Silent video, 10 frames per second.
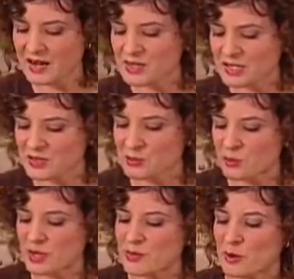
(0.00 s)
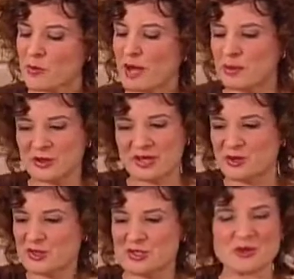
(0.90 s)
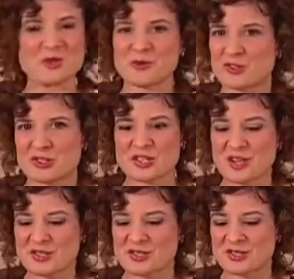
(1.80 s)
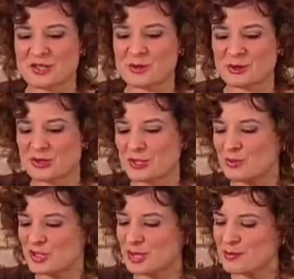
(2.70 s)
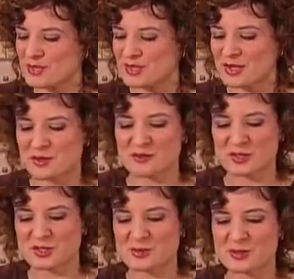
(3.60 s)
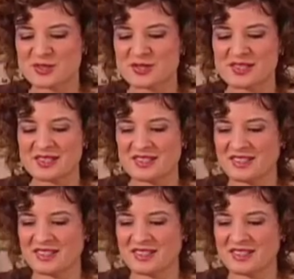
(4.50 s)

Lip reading: I've got some red bell pepper here too that was just cut into similar chip shapes as the other vegetables.